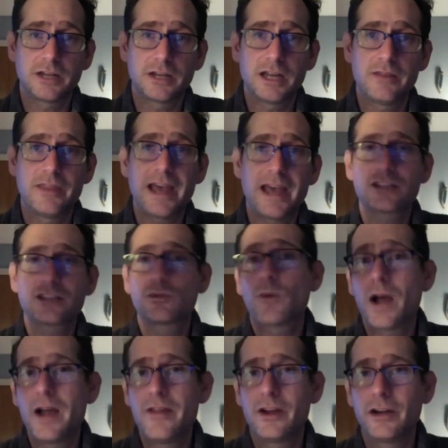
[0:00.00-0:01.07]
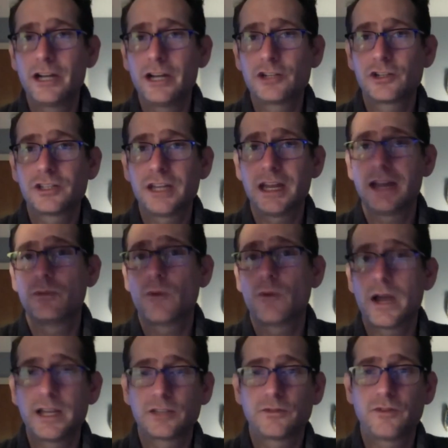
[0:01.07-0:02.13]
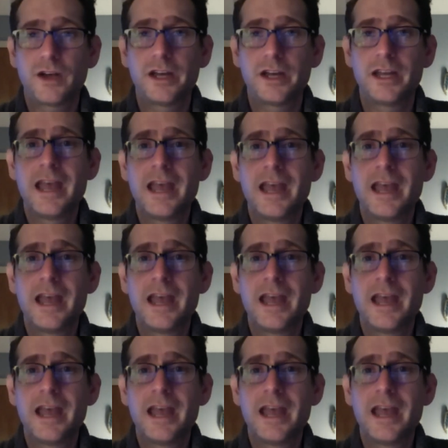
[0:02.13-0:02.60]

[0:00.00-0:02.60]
Okay, that's why they're interesting and why it's fun.